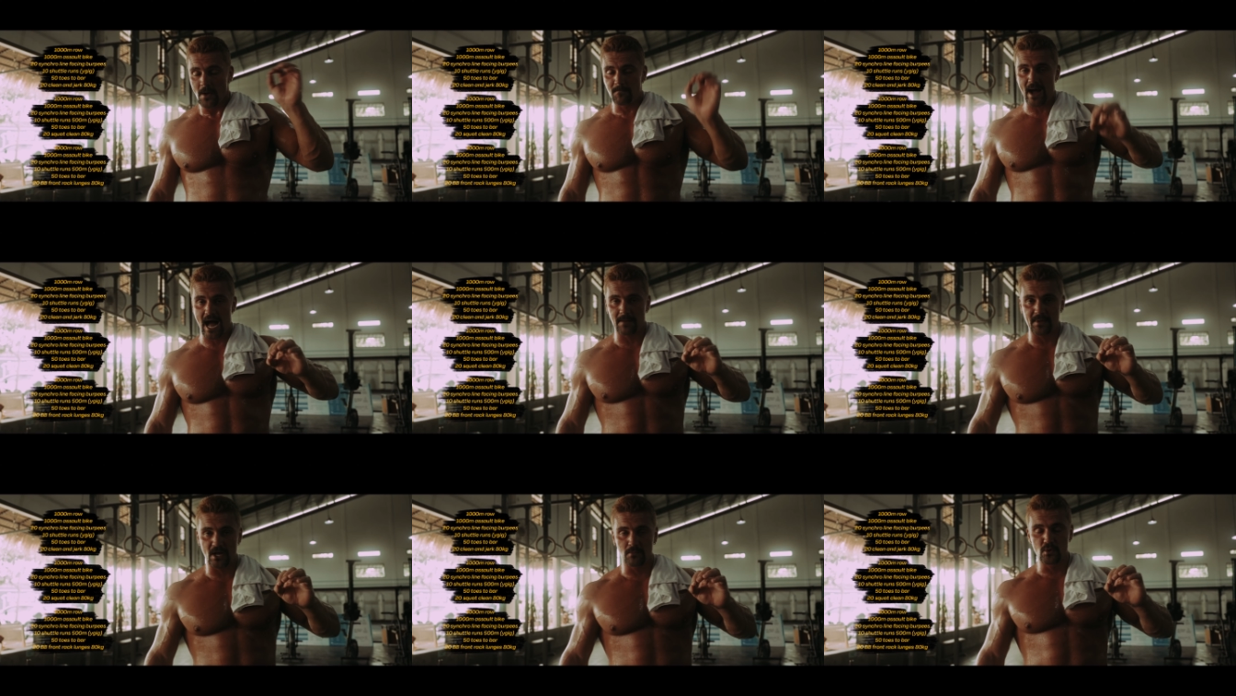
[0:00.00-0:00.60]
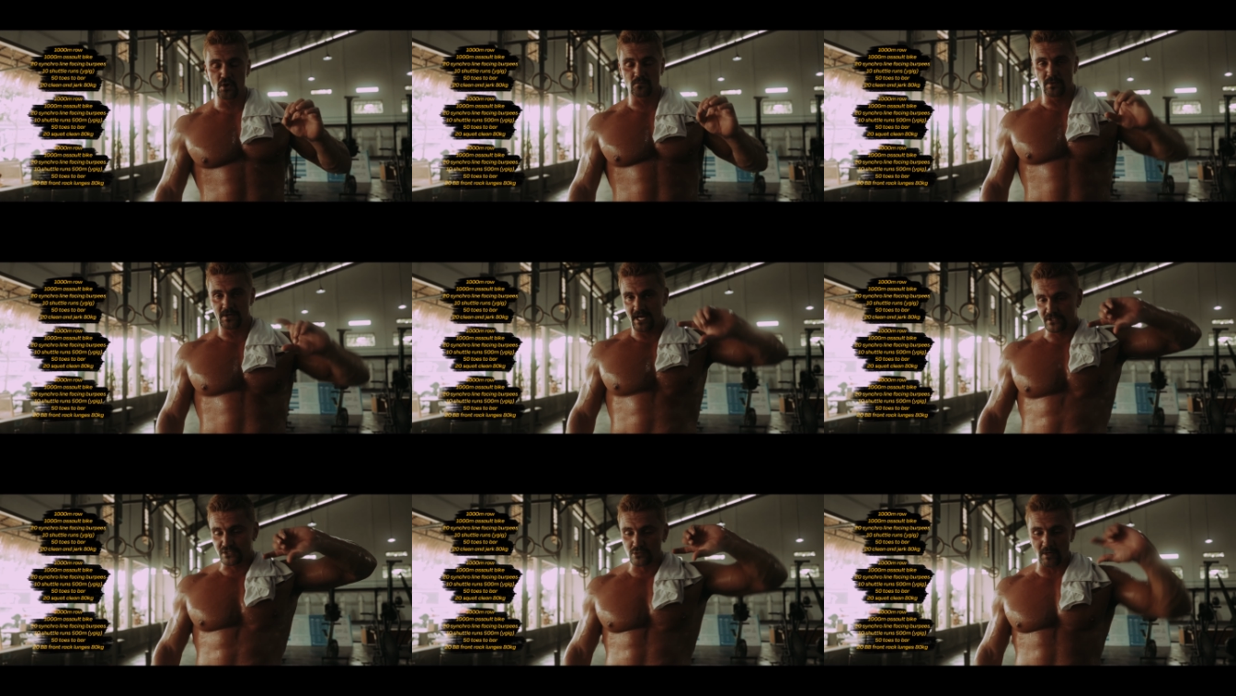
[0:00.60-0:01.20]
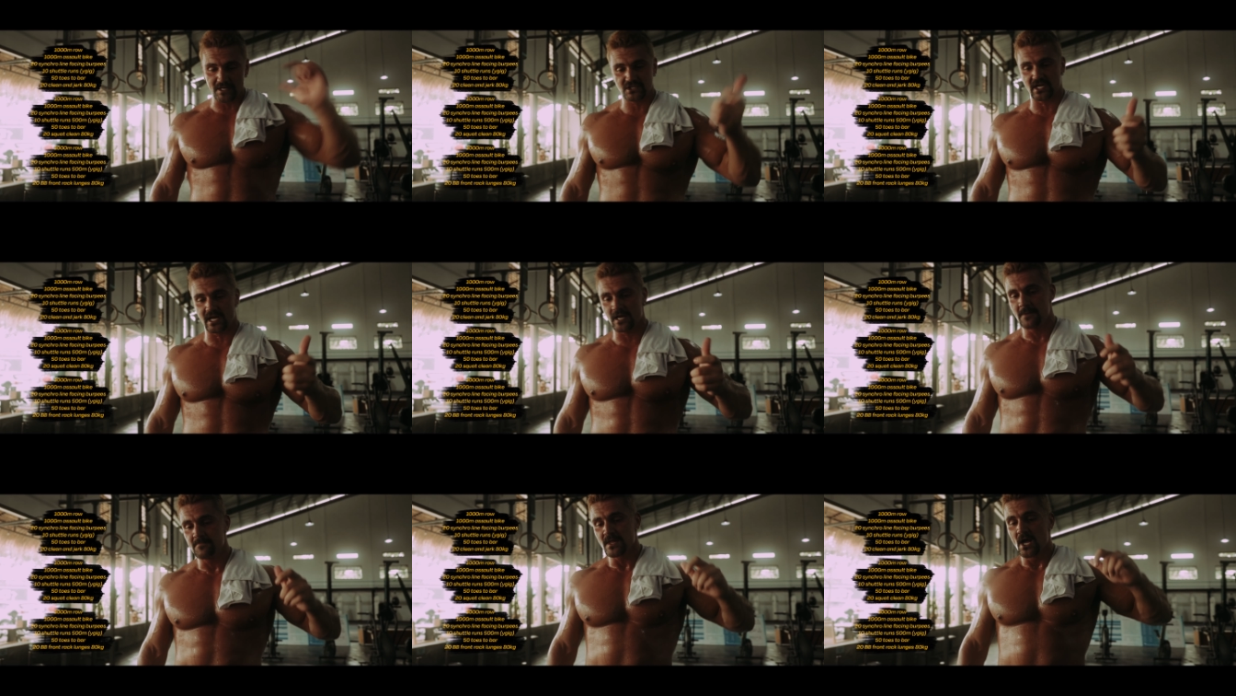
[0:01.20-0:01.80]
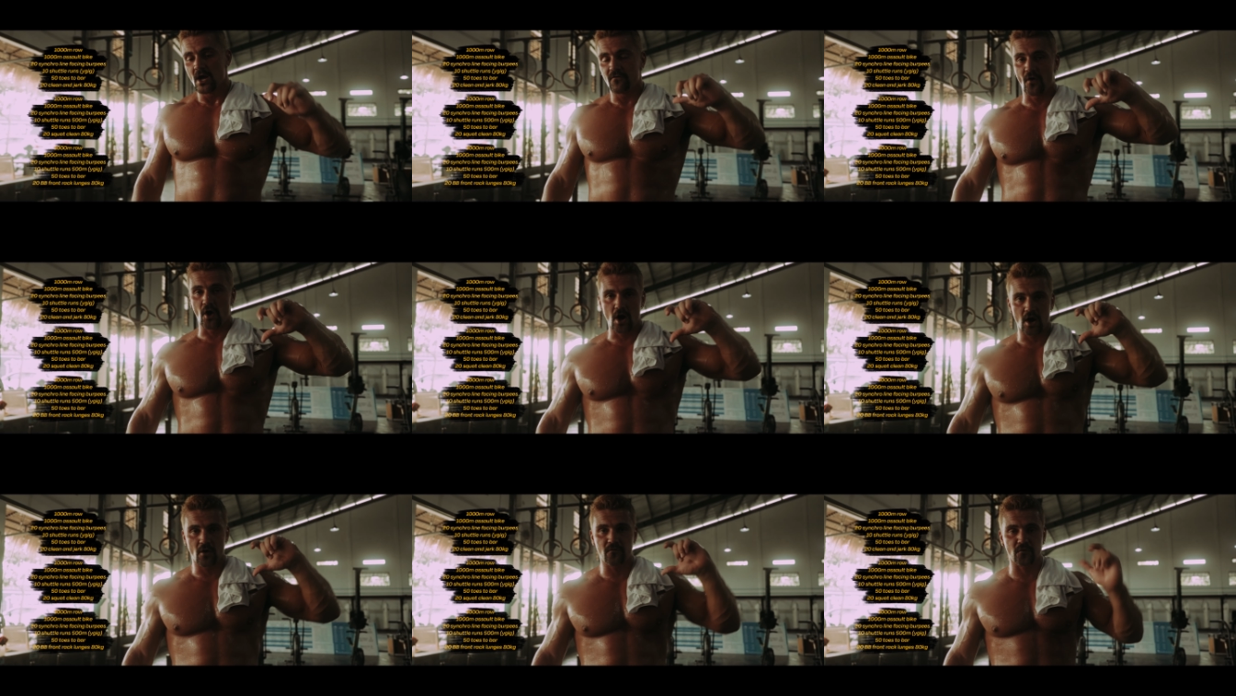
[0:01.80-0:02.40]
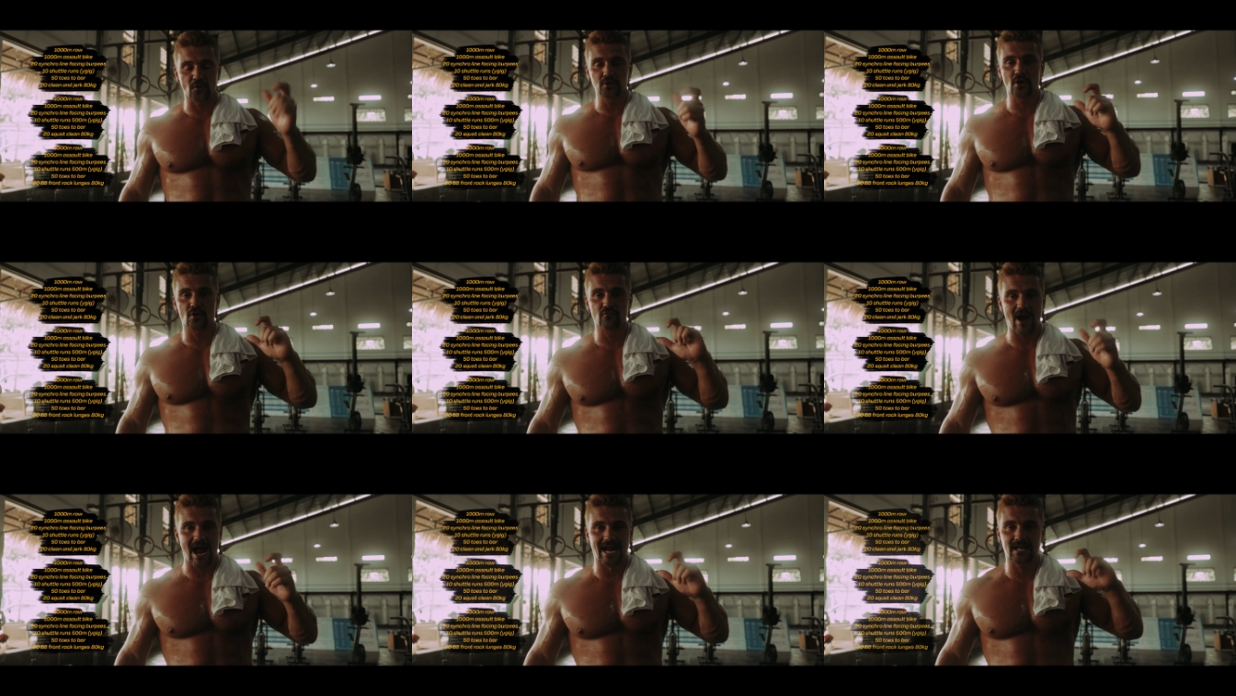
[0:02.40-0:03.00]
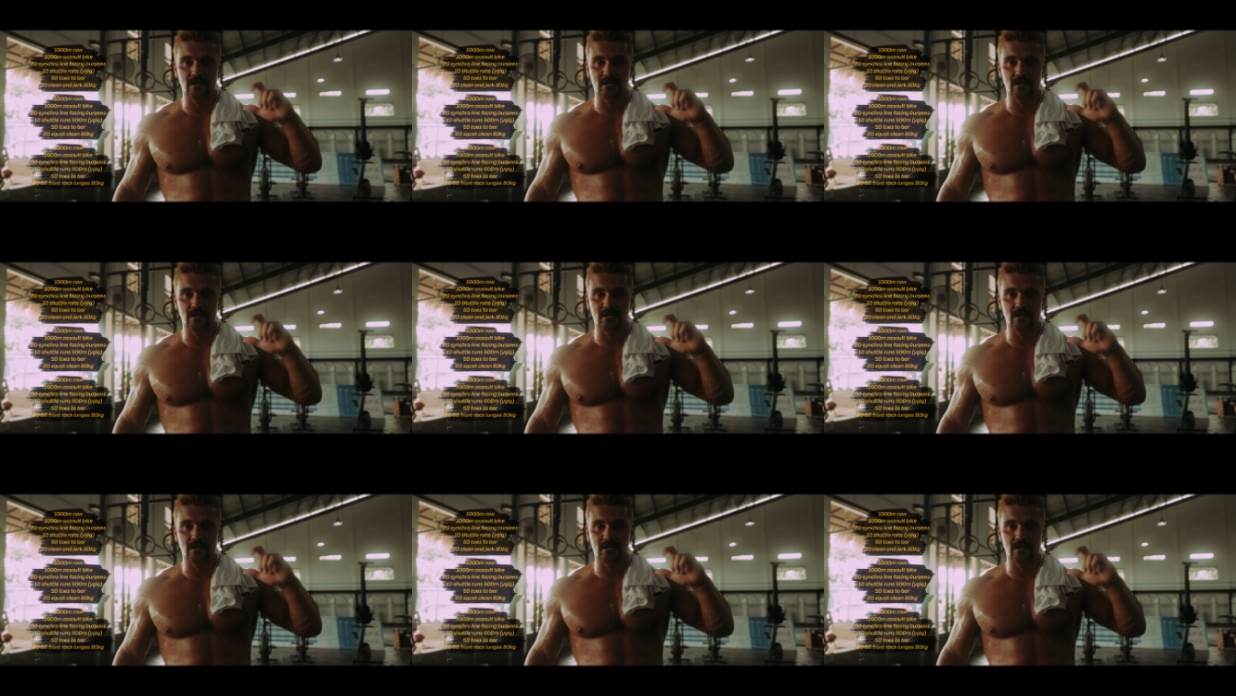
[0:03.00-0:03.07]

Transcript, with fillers: barbell movement and switch it for front rack